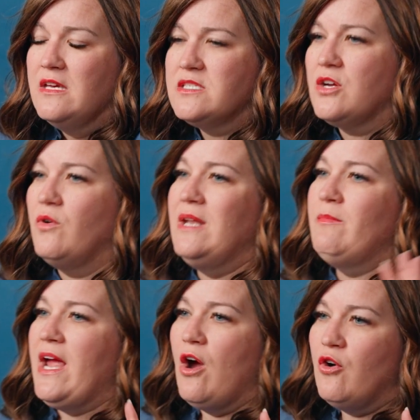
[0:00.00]
So in
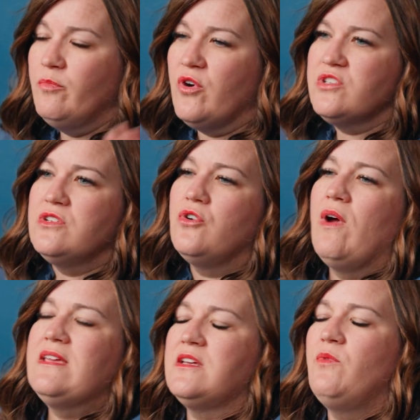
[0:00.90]
my own personal
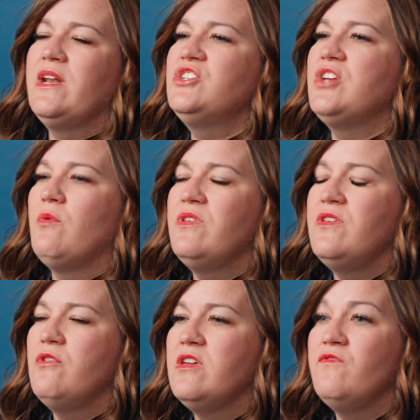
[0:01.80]
quest, I want to share with
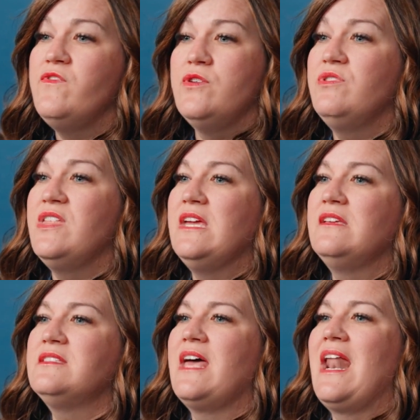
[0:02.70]
you a few
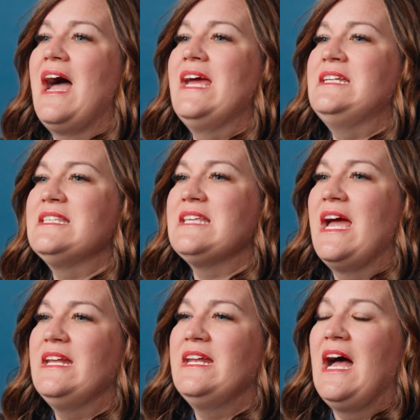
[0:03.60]
things that I
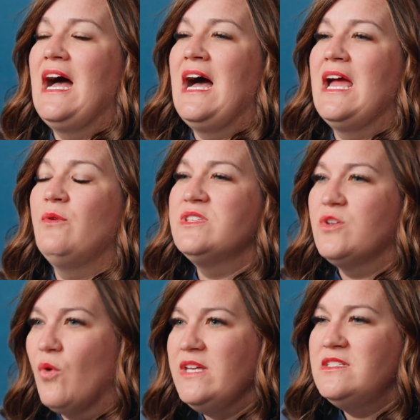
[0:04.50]
decided I was
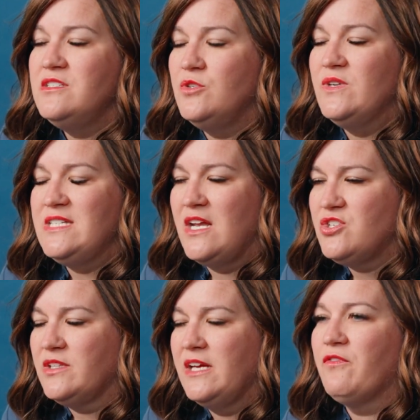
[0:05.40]
going to do
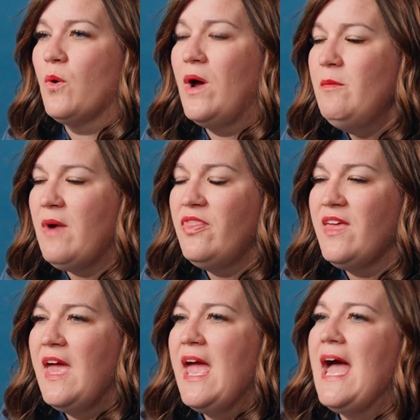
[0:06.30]
intentionally for 1 month
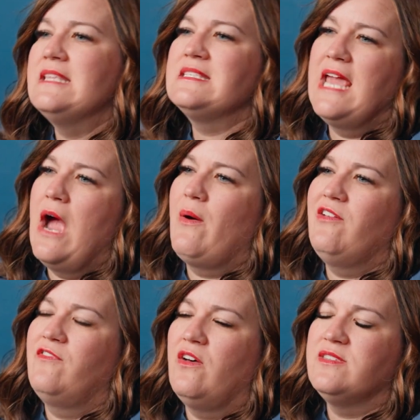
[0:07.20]
and see how I
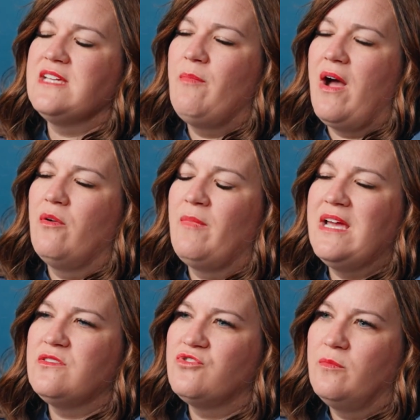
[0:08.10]
felt about my
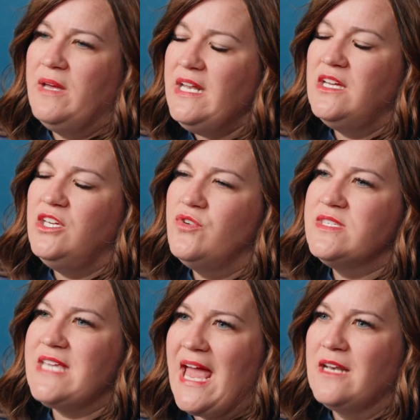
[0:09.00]
social media
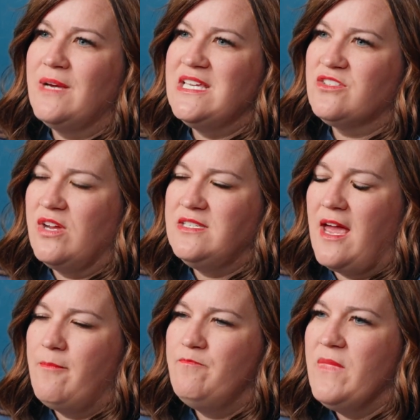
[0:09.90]
use and my screen time.